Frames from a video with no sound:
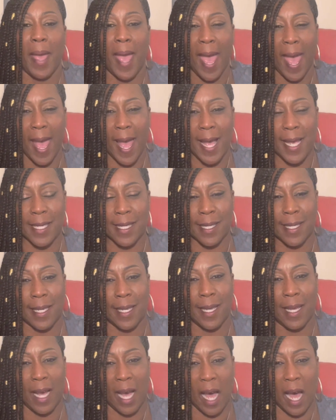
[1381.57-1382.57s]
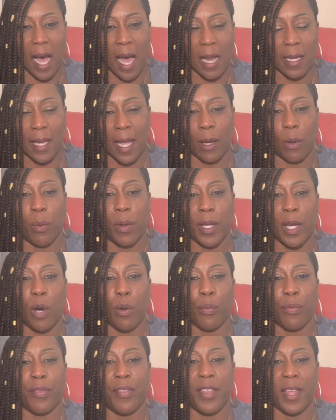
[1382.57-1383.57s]
as God. We
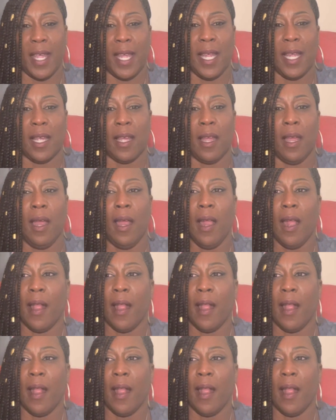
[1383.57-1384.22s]
don't think